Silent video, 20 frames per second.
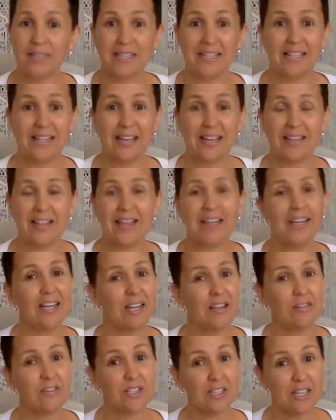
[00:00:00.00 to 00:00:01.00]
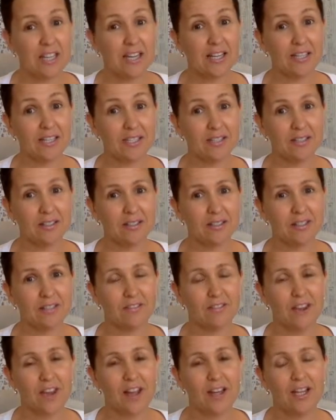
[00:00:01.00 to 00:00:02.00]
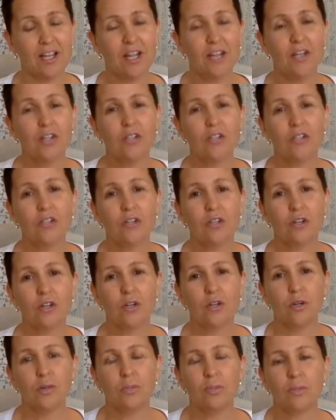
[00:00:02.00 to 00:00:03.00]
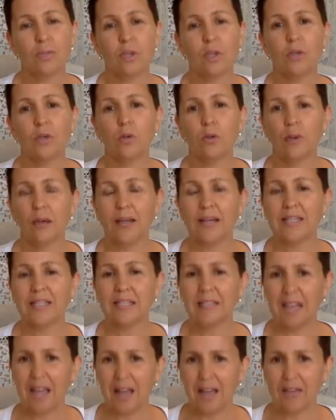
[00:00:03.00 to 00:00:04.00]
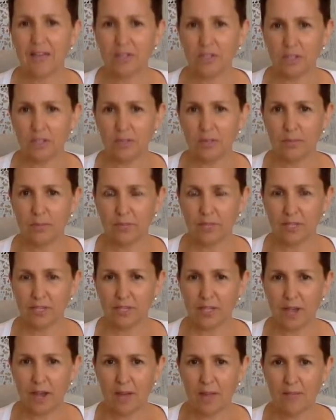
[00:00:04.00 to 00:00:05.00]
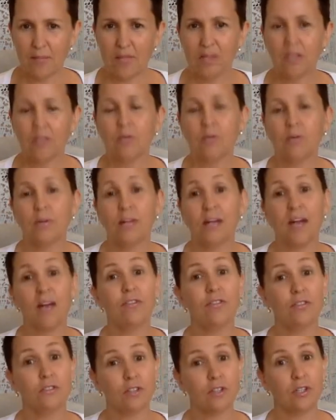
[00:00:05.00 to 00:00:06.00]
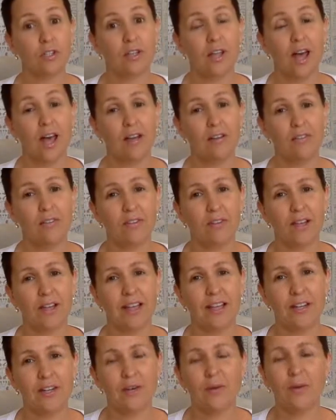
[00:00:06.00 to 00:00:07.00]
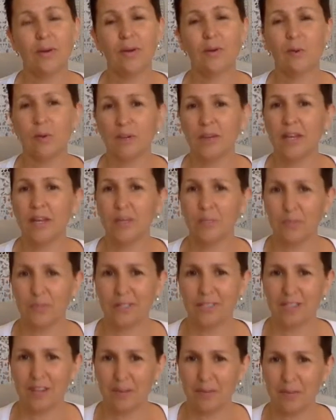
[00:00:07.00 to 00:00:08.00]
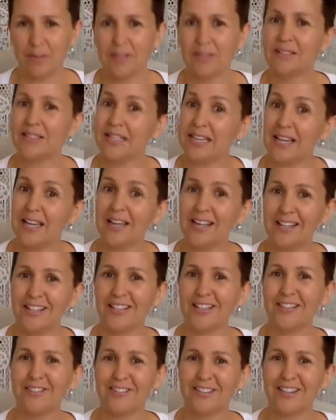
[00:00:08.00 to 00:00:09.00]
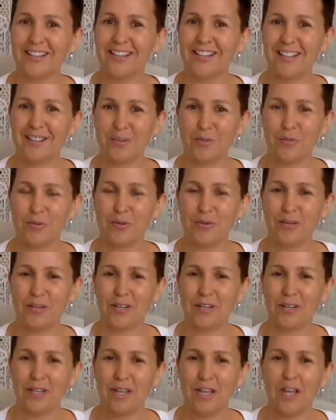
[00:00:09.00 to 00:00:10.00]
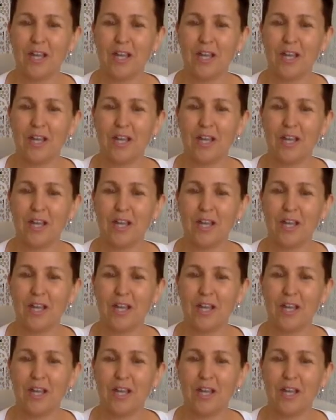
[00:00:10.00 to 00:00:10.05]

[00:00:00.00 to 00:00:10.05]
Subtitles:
DNA that never changes, right? So you actually have a certain body type that you will have through your life. And knowing what that body type is, is really important.